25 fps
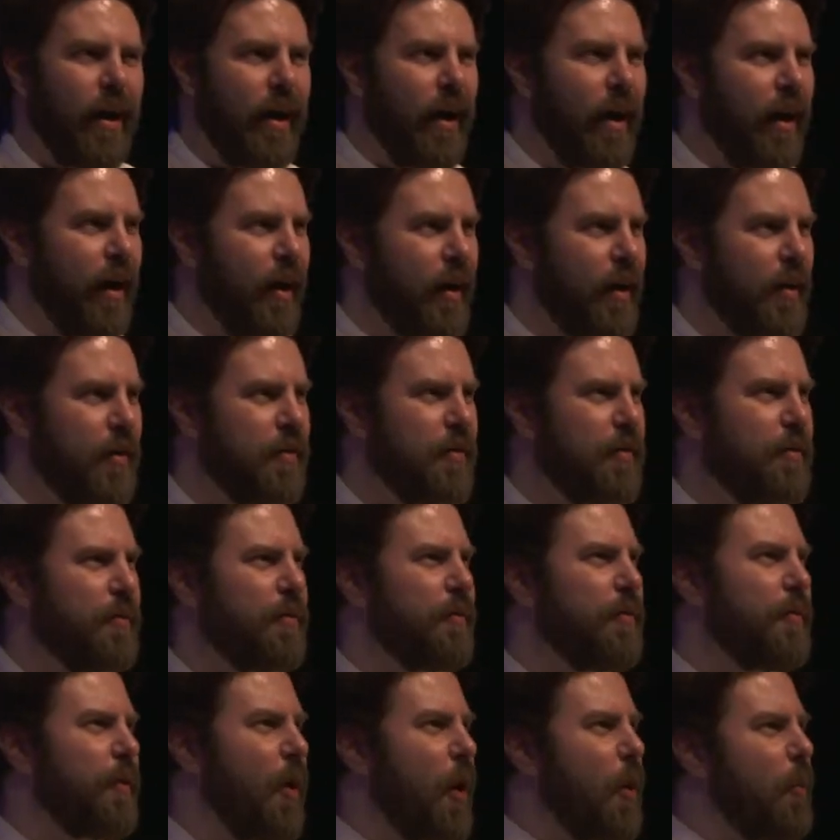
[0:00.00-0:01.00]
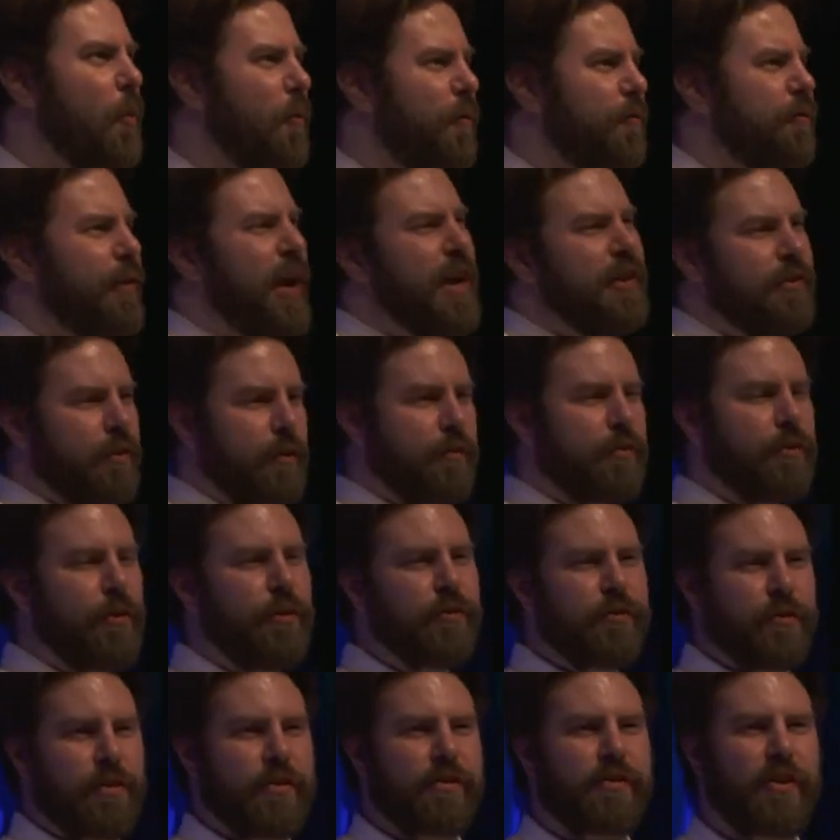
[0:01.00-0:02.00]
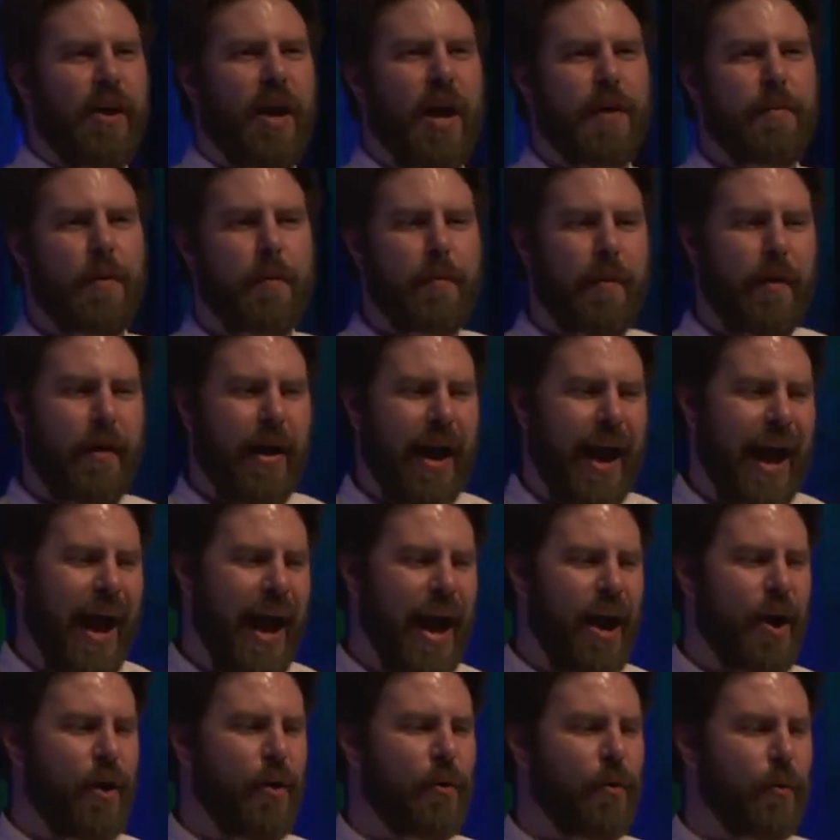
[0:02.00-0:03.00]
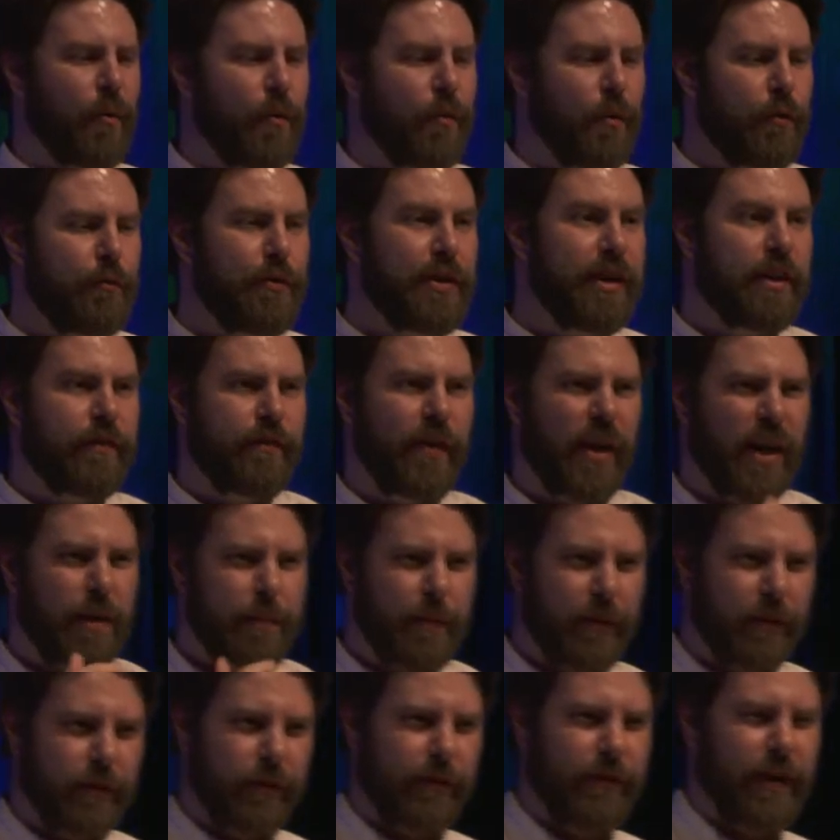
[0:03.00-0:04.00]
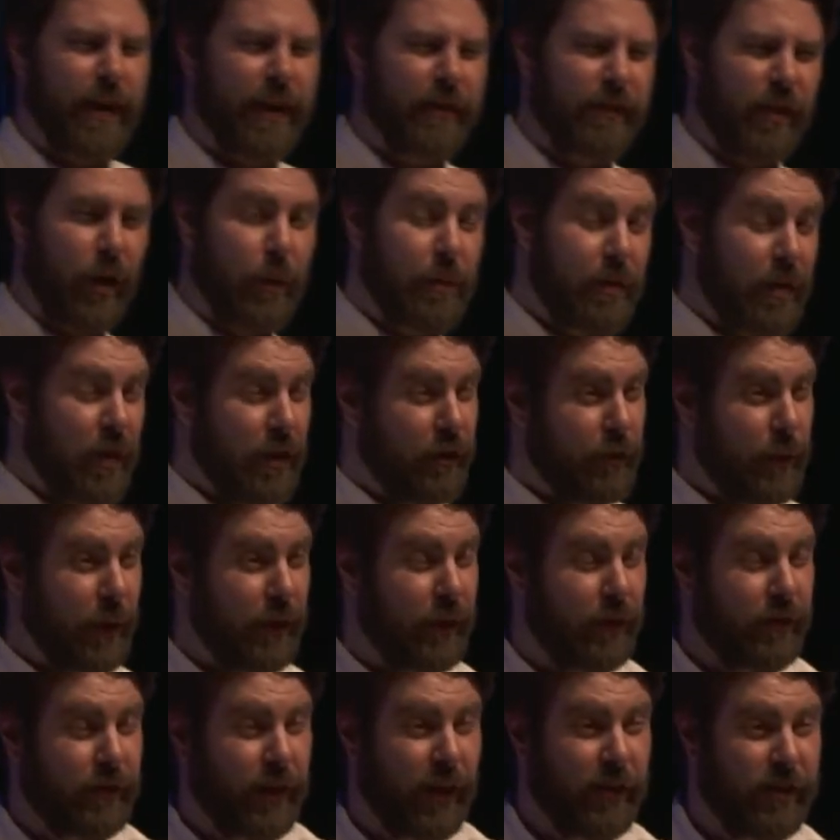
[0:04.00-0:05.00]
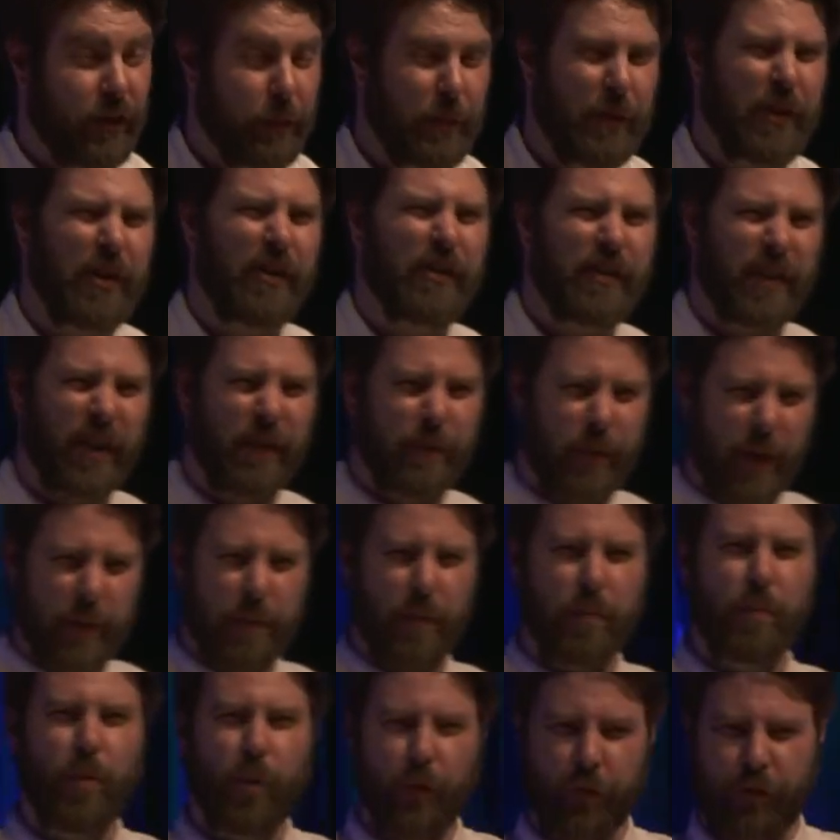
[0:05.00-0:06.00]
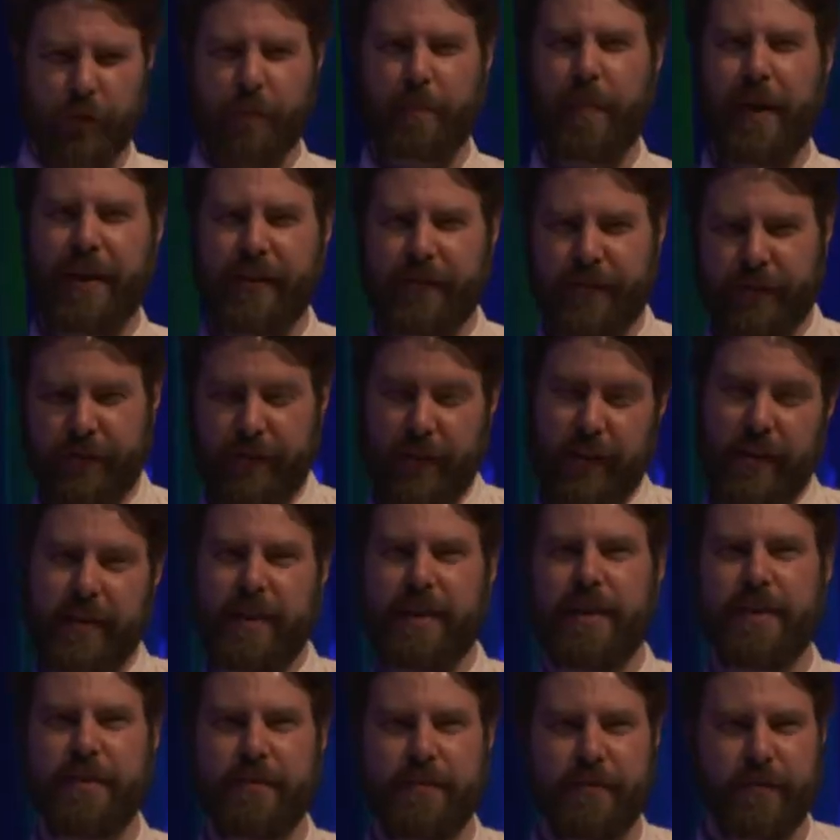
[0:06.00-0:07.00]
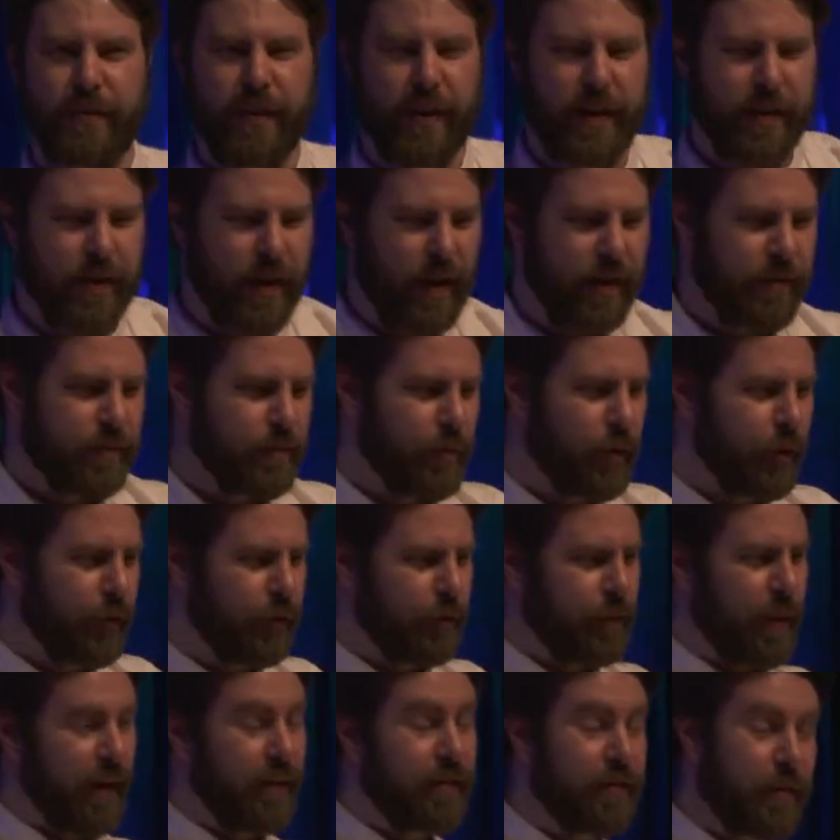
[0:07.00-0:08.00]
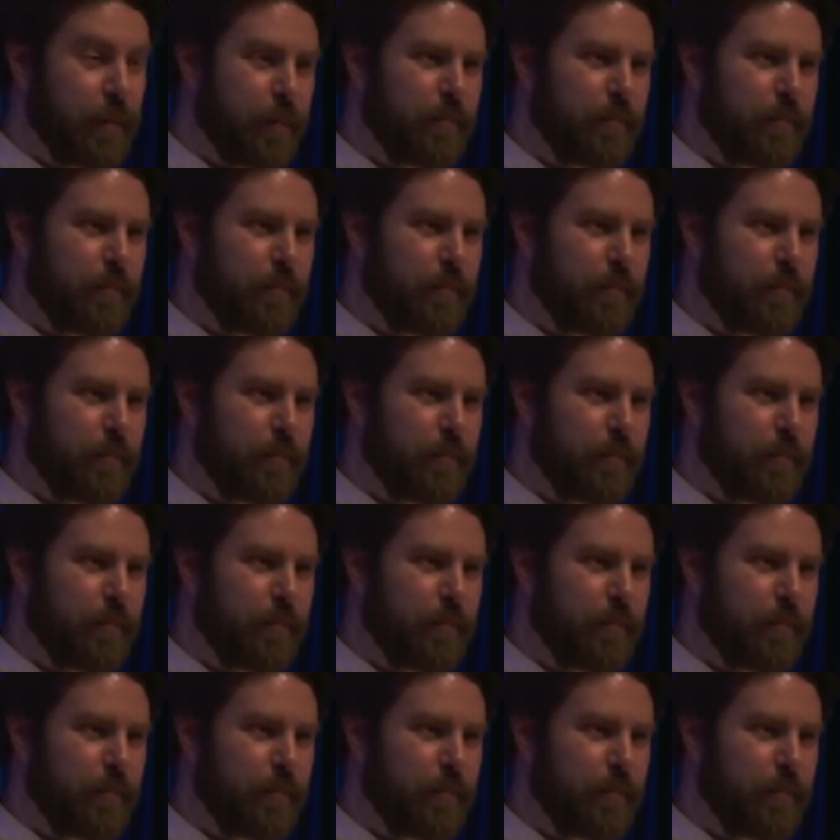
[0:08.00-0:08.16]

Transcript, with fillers: uh, a phrase that was used at the time about how the redevelopments of Glasgow within the 20th century were going to give people more space to live and, and more space to